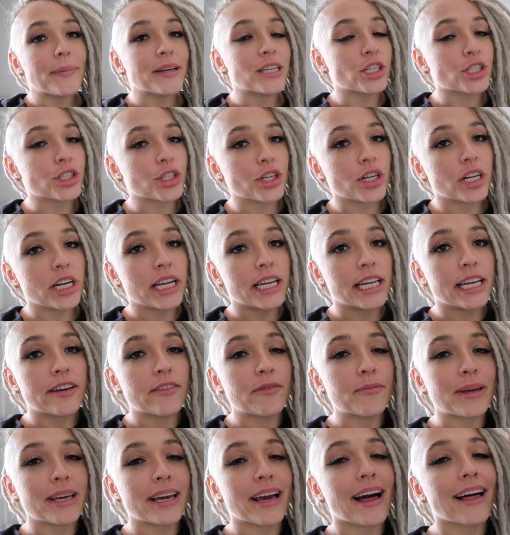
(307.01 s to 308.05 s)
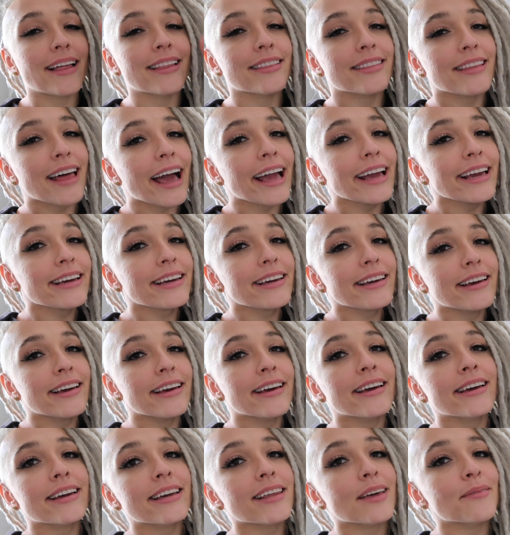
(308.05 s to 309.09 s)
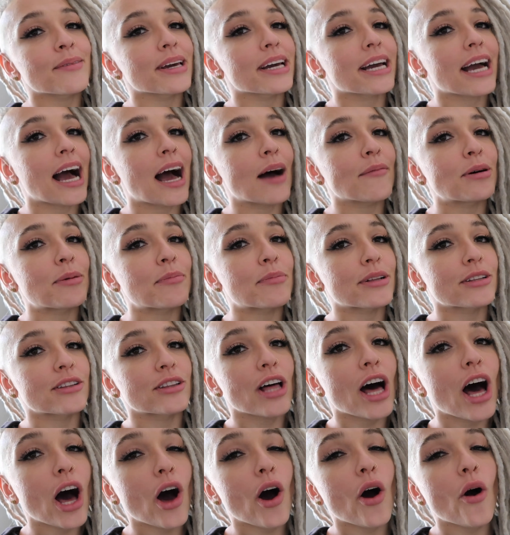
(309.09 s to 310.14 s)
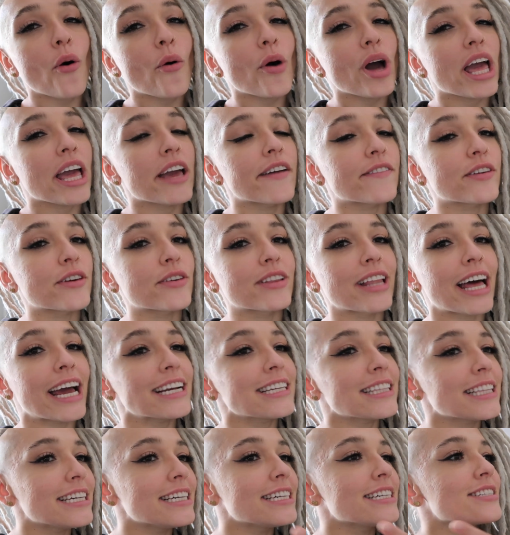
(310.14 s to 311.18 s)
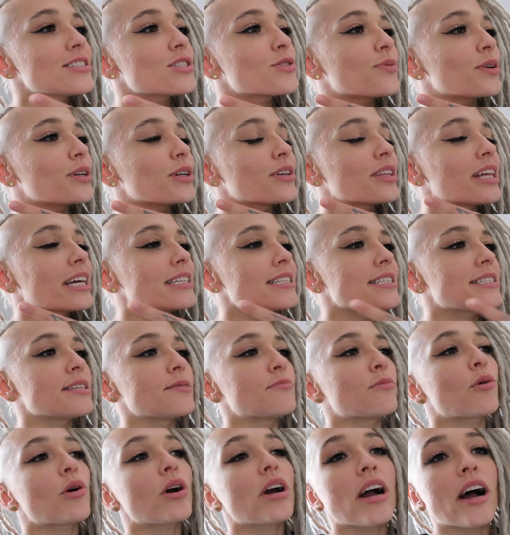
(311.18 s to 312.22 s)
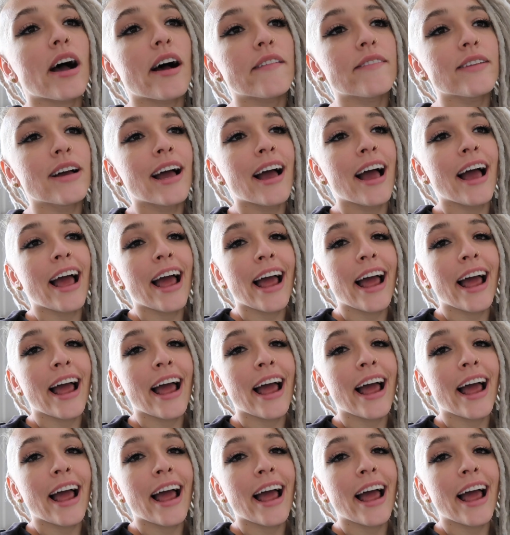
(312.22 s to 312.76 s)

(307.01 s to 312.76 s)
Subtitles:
Be sure to give me a like, leave me a comment below if you like this, what you'd like to see more of,